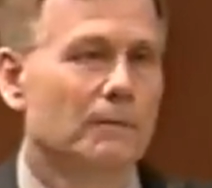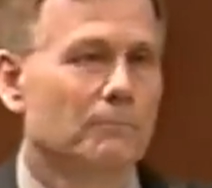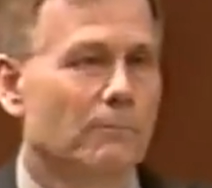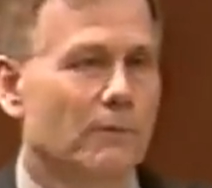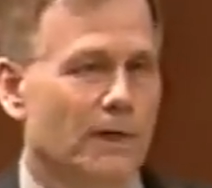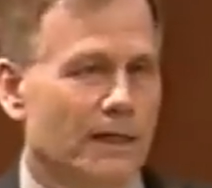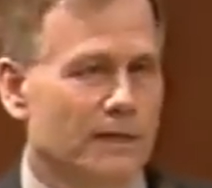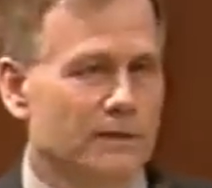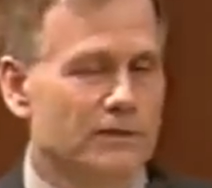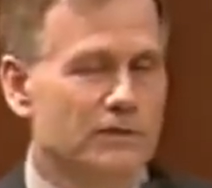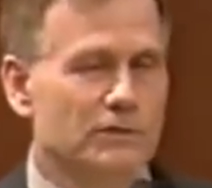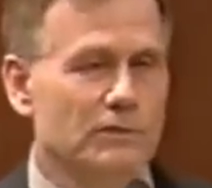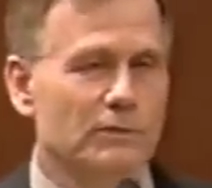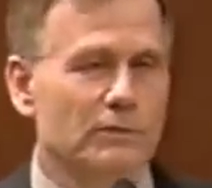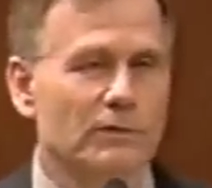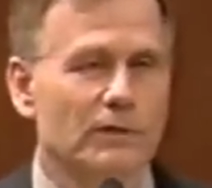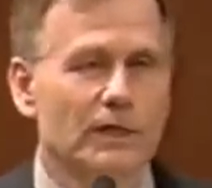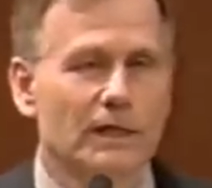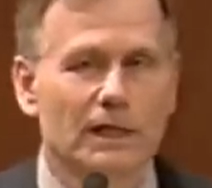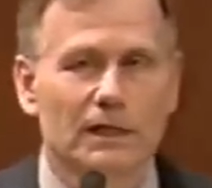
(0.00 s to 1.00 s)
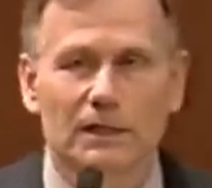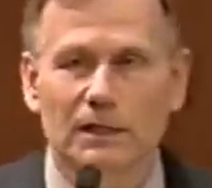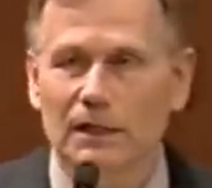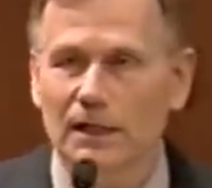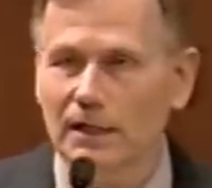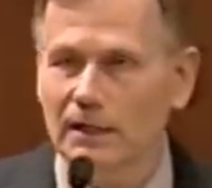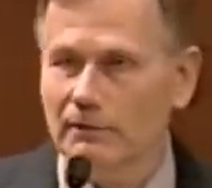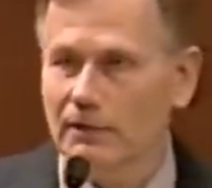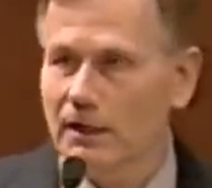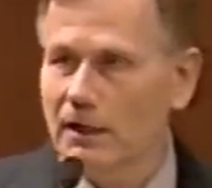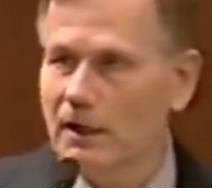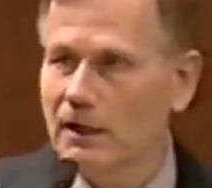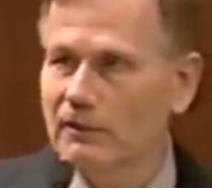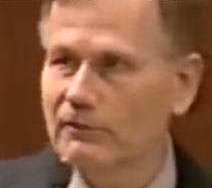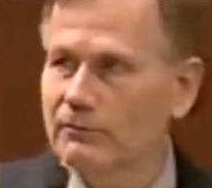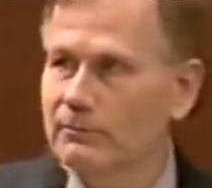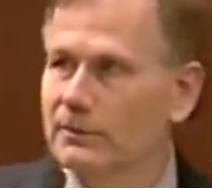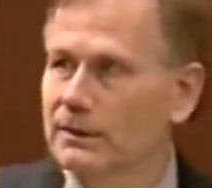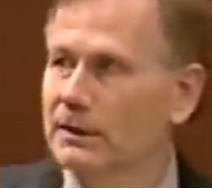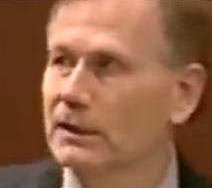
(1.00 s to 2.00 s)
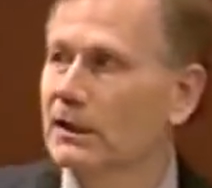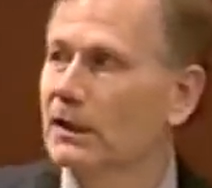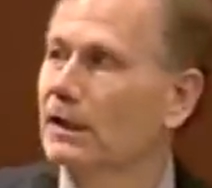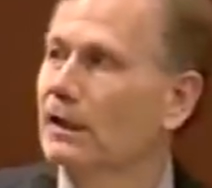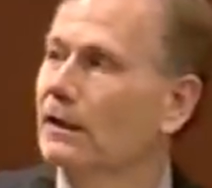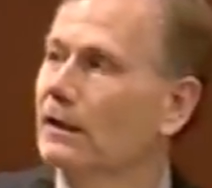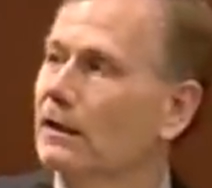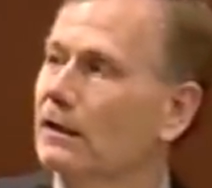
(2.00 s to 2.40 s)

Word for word: Brad Story and Eric Hoffman,